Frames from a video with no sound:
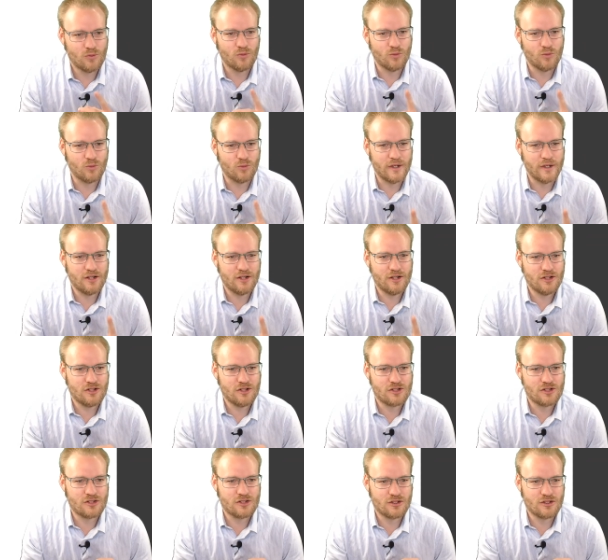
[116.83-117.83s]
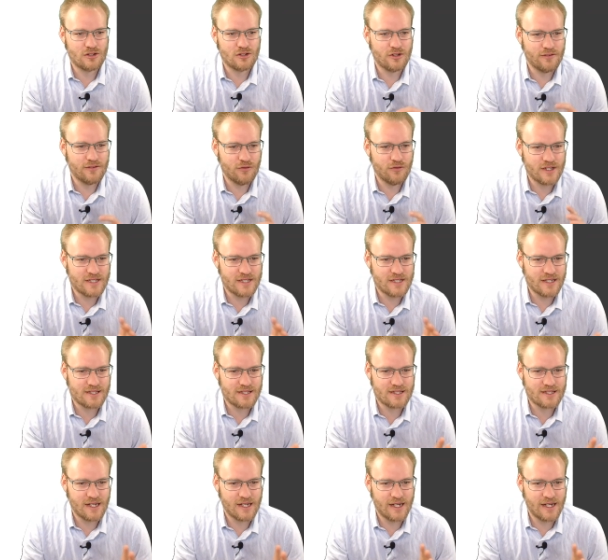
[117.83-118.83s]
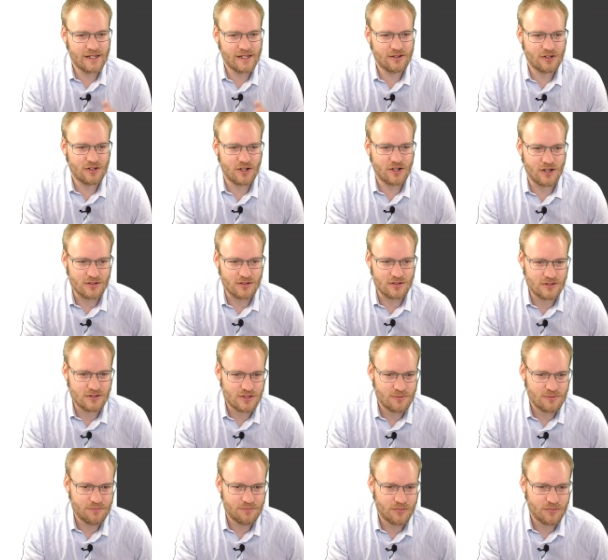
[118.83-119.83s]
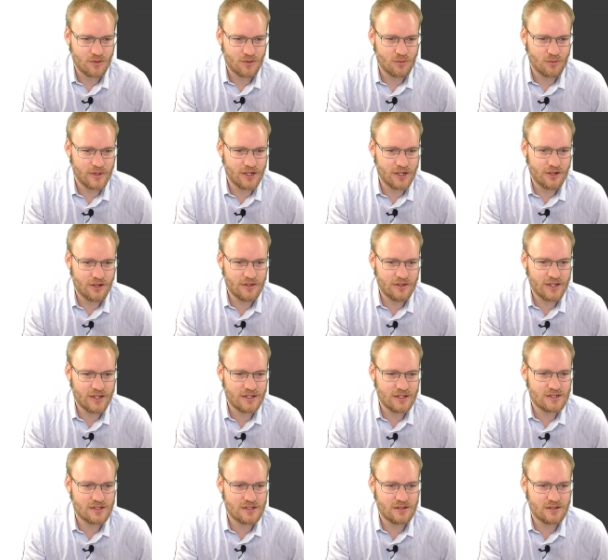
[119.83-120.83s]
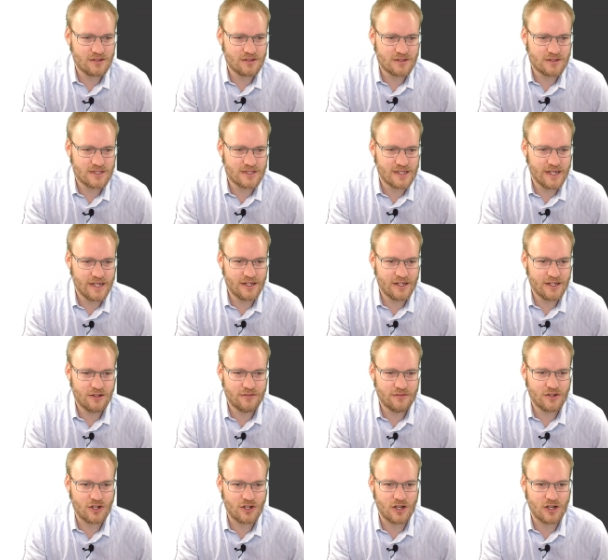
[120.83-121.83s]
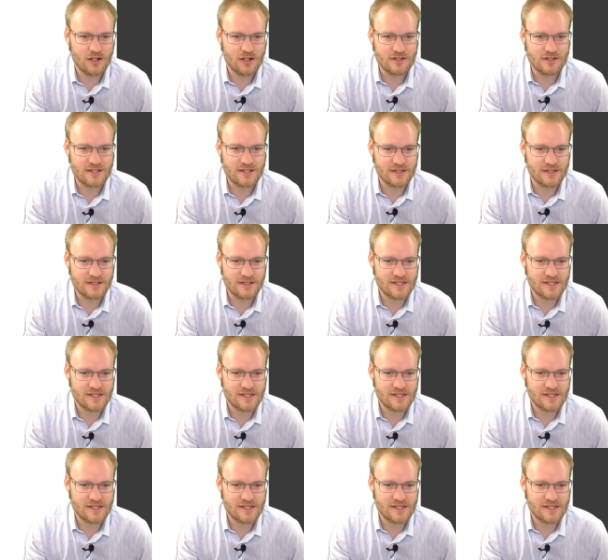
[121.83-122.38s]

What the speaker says: we could, if we see sine and cos, we know that sine over cos is